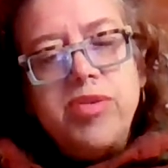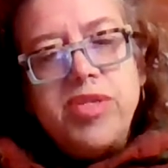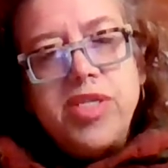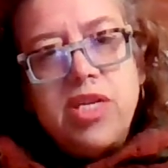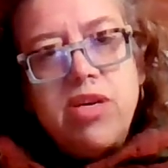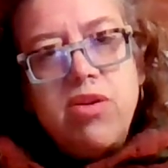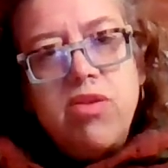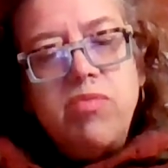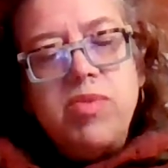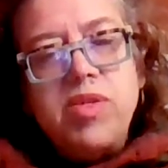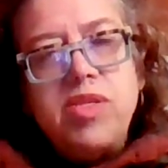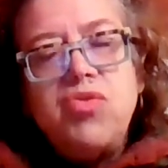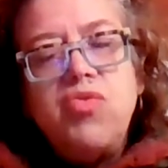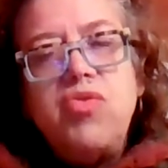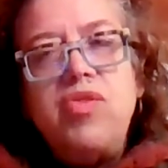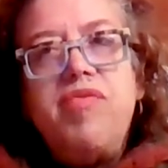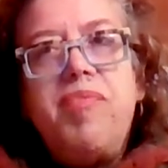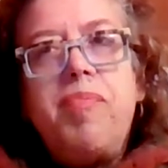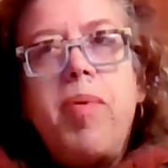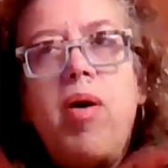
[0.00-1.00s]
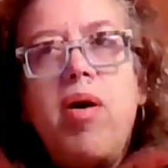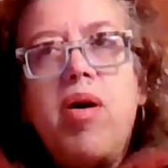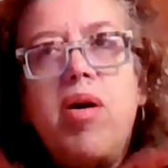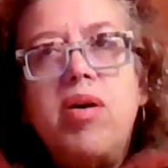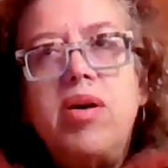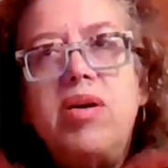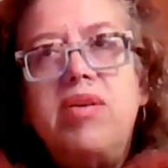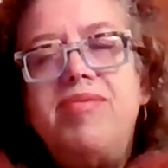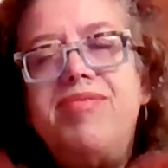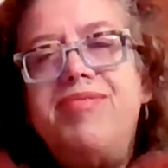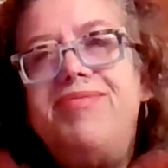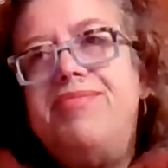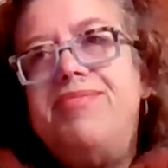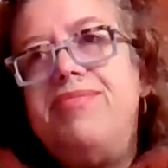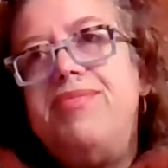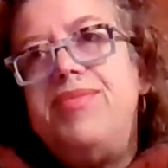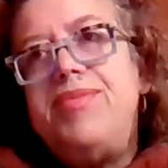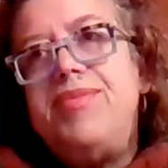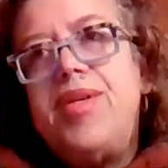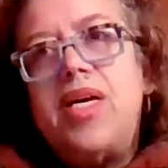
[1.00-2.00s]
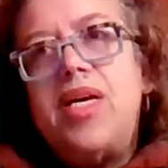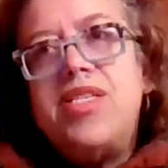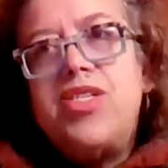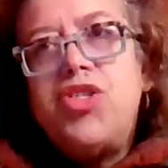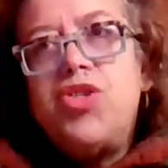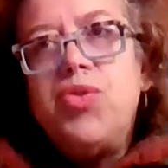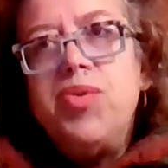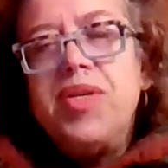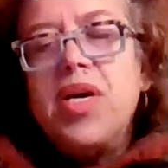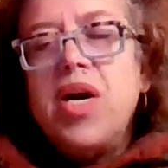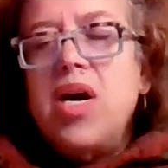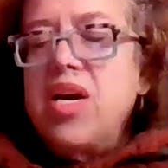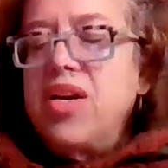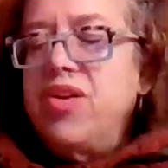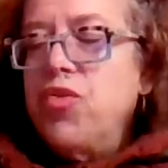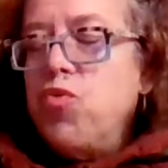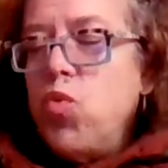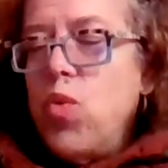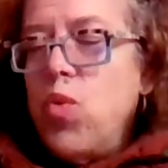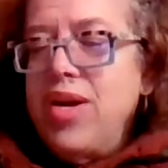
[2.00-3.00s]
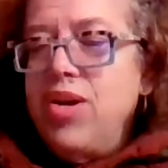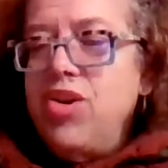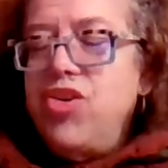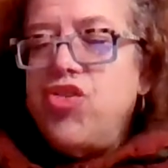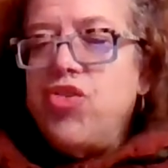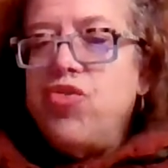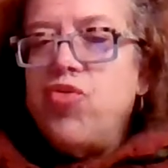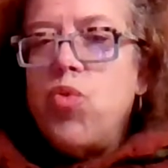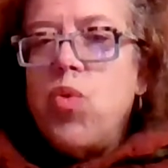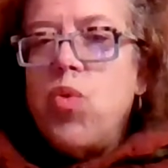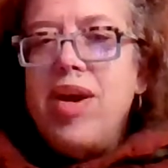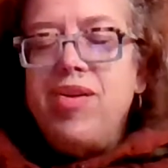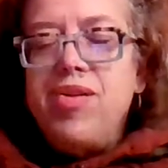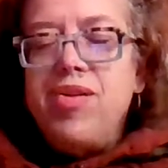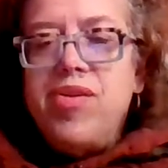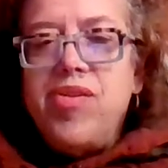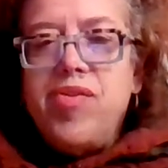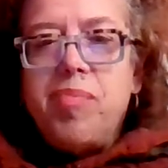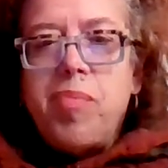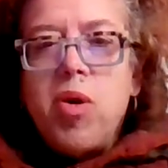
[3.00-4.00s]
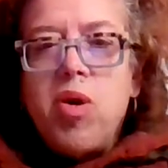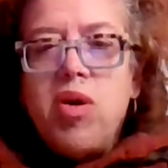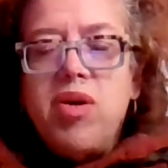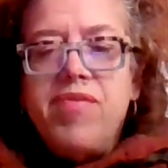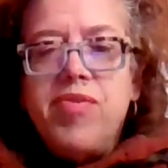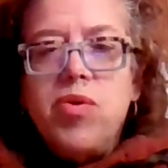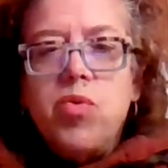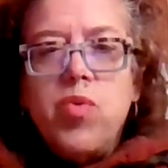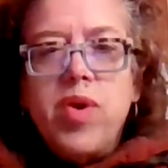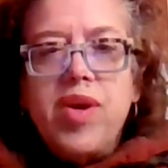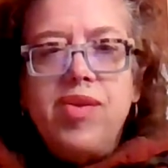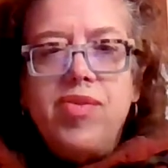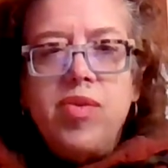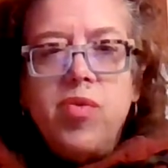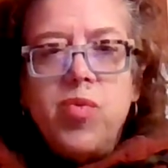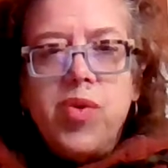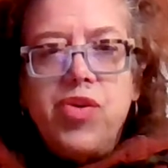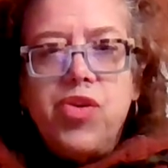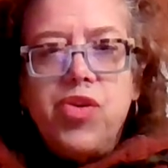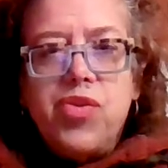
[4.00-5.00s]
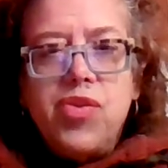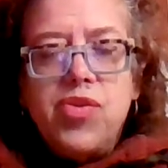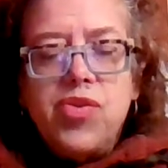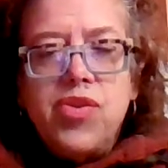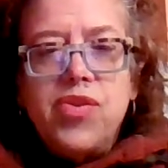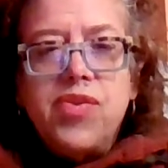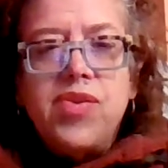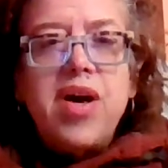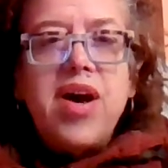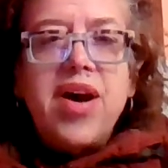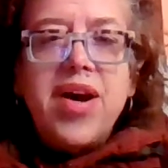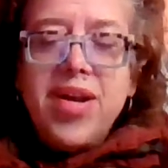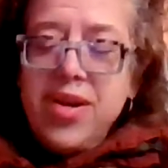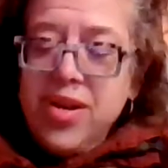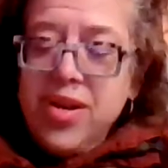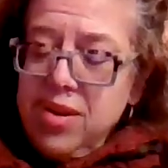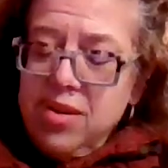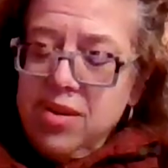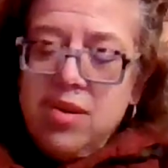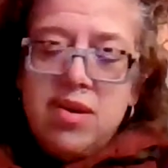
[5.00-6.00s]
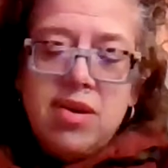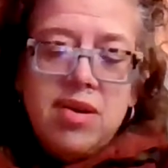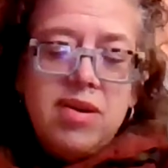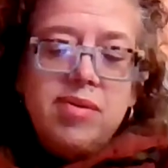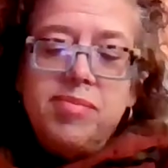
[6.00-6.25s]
So it was sort of part of a certain kind of wage of whiteness, part of the ways in which the society,